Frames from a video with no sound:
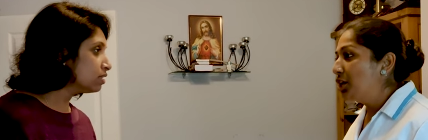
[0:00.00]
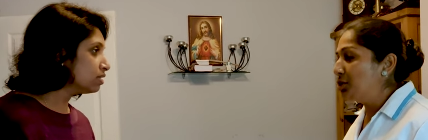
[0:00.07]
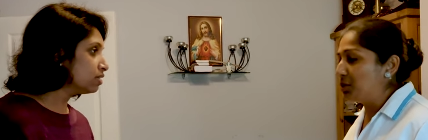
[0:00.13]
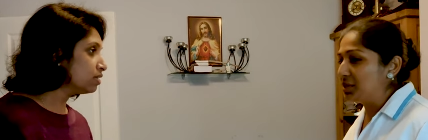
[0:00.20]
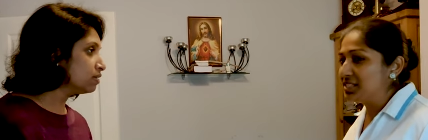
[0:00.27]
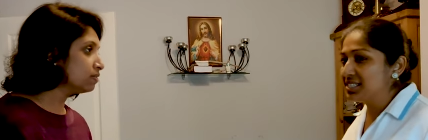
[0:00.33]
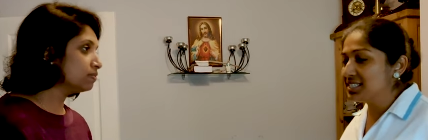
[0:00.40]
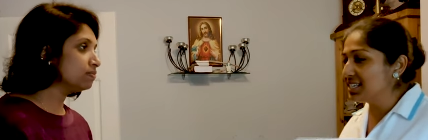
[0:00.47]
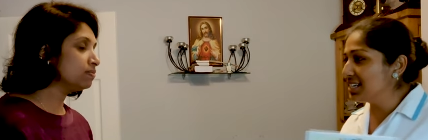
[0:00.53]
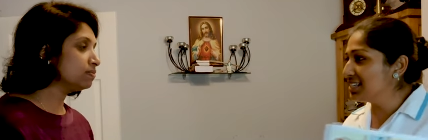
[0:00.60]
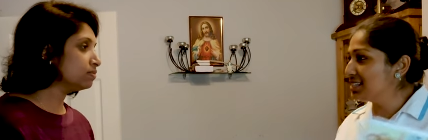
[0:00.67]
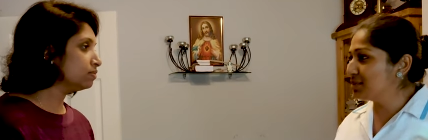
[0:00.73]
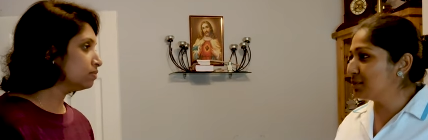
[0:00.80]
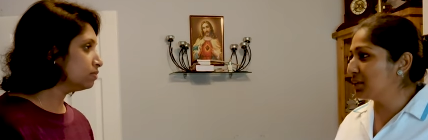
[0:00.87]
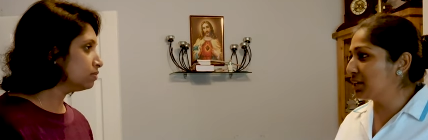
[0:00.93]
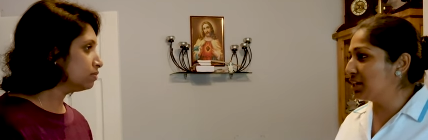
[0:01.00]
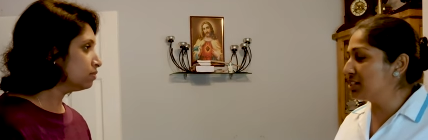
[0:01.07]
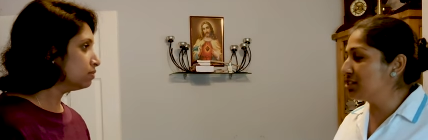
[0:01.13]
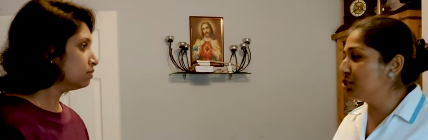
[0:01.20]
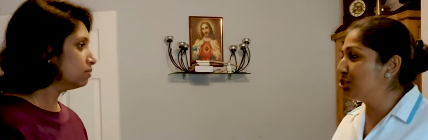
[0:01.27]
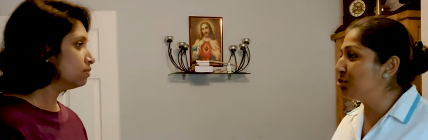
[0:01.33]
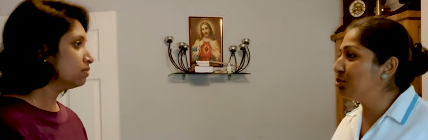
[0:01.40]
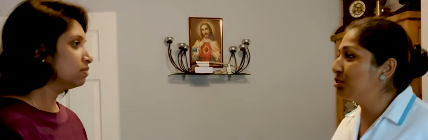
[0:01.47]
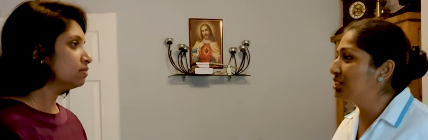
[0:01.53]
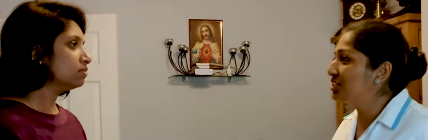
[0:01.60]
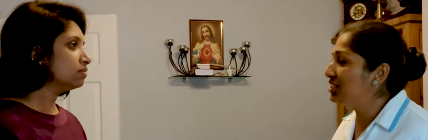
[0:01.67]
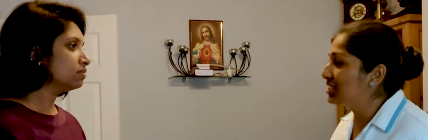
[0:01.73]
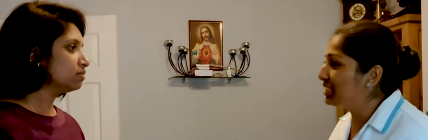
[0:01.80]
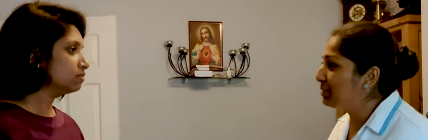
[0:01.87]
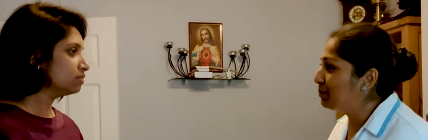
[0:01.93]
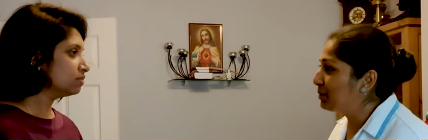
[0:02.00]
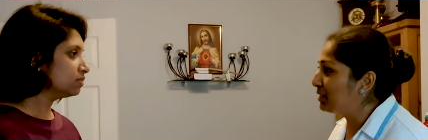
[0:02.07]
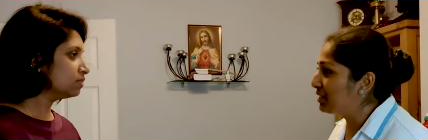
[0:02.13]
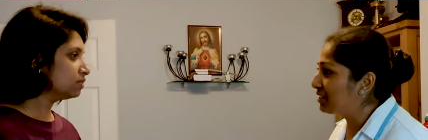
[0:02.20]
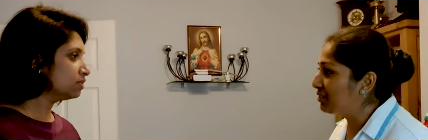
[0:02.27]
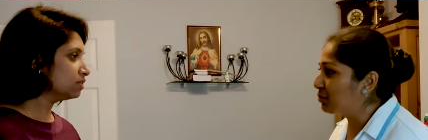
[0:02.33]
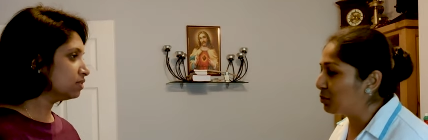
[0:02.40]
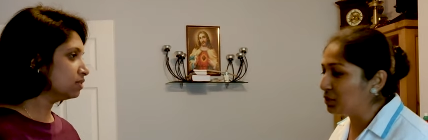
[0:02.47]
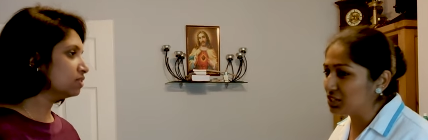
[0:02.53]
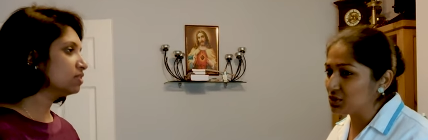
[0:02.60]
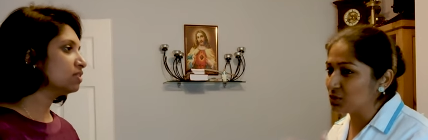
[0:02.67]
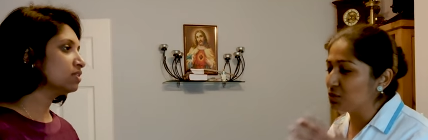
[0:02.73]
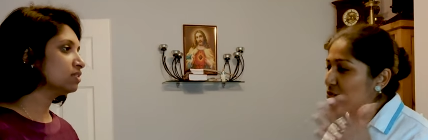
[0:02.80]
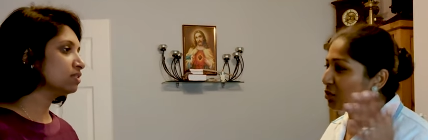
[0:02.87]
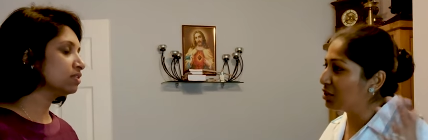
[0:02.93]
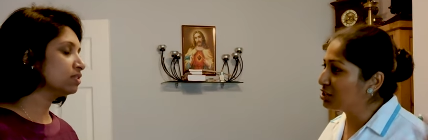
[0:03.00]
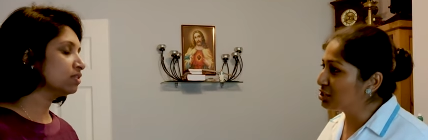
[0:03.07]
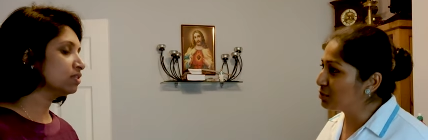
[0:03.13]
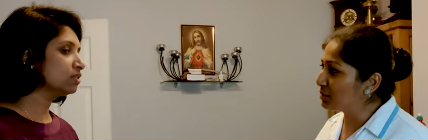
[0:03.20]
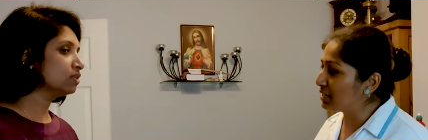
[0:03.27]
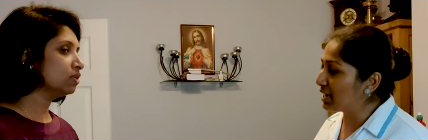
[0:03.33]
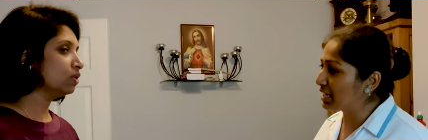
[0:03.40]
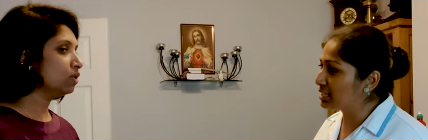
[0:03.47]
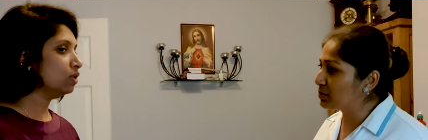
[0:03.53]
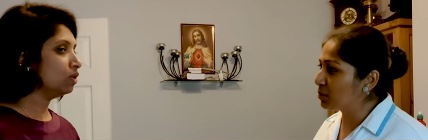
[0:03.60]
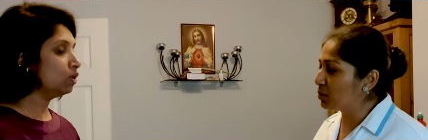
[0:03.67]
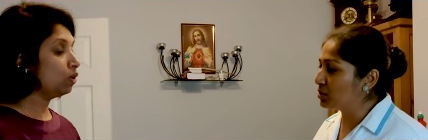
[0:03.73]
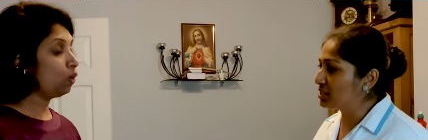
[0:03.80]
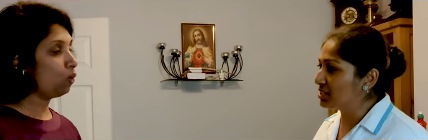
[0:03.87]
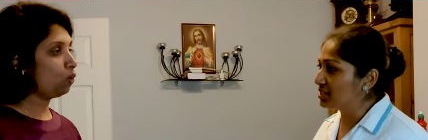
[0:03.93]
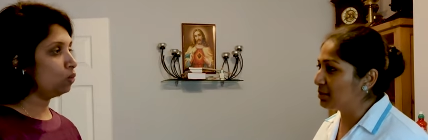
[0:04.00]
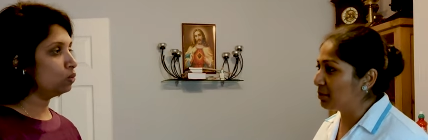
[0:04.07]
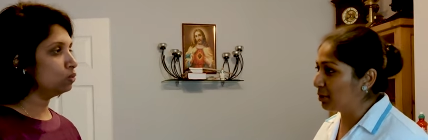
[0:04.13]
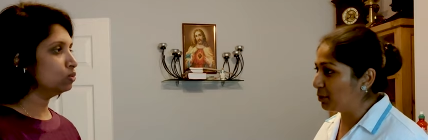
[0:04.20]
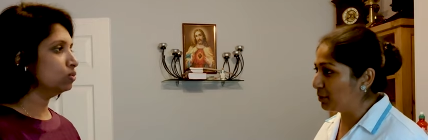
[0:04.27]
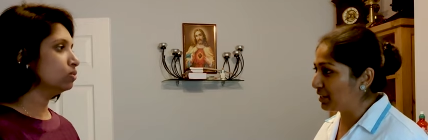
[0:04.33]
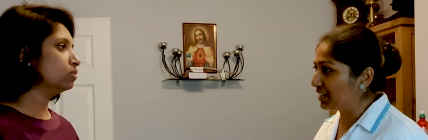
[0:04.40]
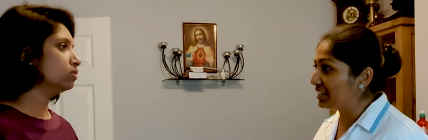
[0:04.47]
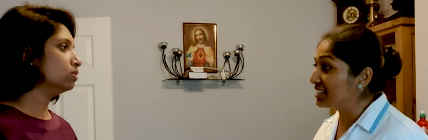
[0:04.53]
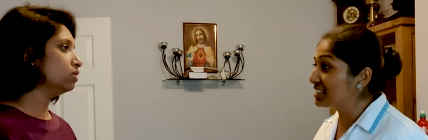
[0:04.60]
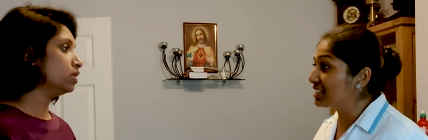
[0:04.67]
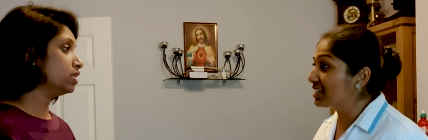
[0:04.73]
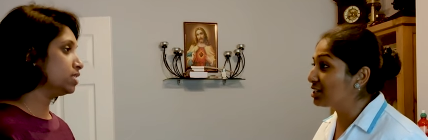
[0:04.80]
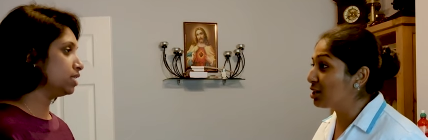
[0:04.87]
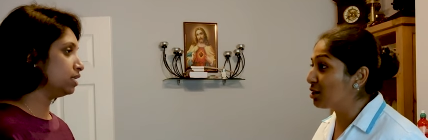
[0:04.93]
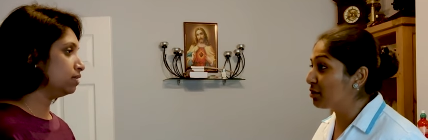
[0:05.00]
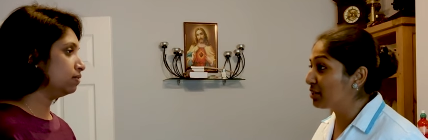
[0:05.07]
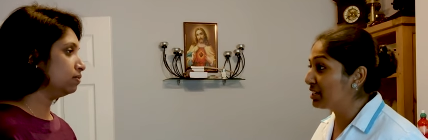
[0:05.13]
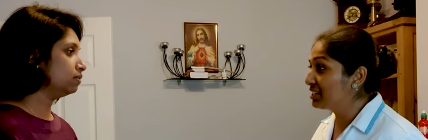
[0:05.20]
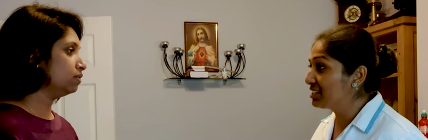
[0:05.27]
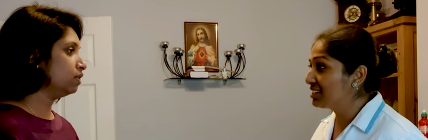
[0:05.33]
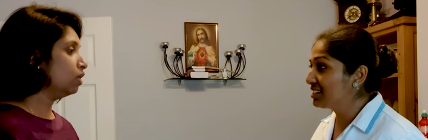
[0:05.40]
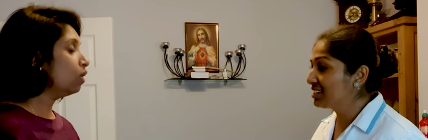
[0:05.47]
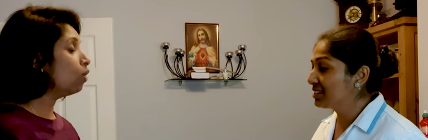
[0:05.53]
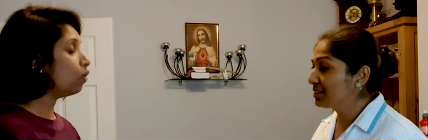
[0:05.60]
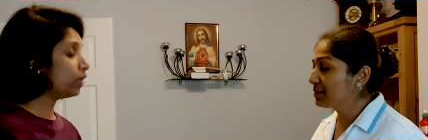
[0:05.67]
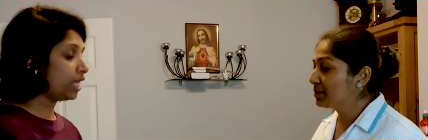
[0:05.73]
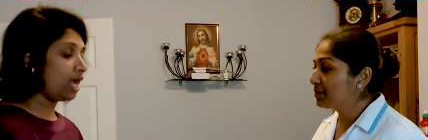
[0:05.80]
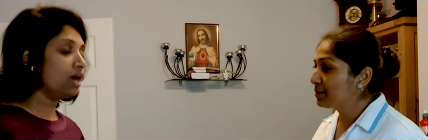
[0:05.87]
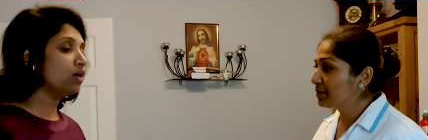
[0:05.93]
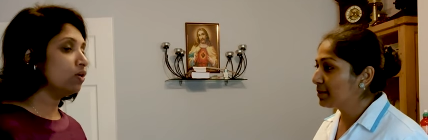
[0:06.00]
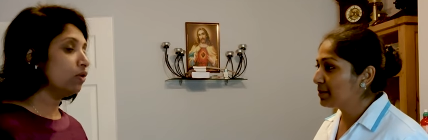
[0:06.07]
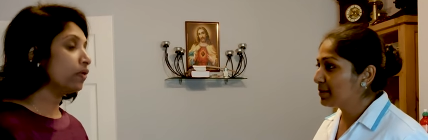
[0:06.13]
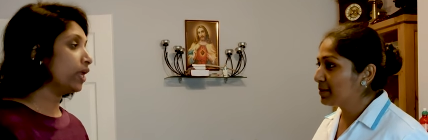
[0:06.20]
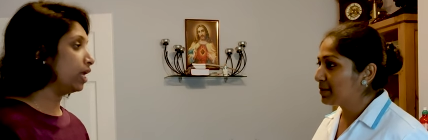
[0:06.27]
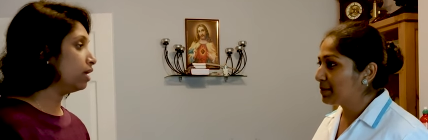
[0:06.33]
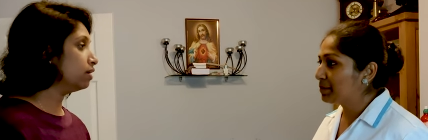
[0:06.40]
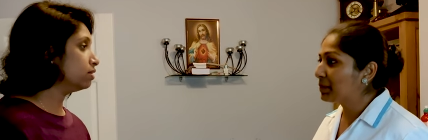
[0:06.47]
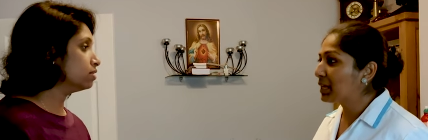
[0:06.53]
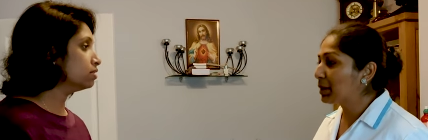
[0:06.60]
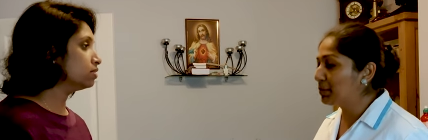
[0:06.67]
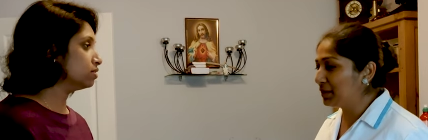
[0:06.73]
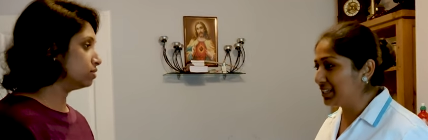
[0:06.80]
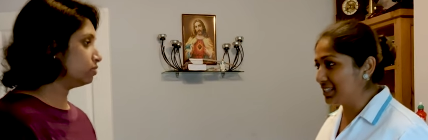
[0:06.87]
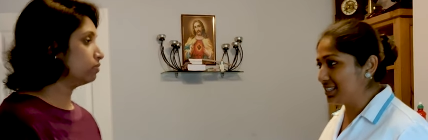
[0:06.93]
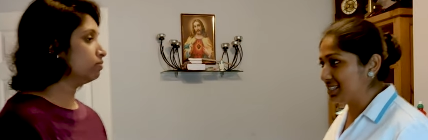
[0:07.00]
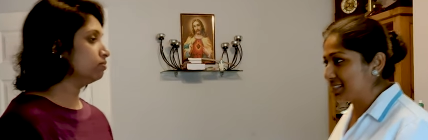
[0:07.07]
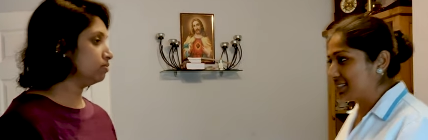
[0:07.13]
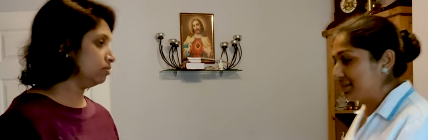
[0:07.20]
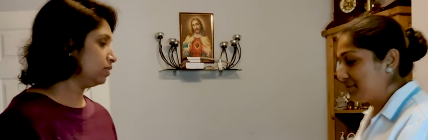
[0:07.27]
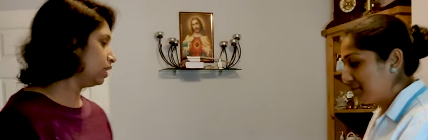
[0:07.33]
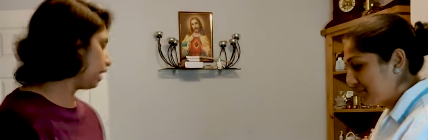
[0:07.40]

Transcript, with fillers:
Speaker 1: No, it's just because due to the GDPR, we don't want to be exposed in oh, the public. Is that all right?
Speaker 2: Oh, yeah. Okay. Please.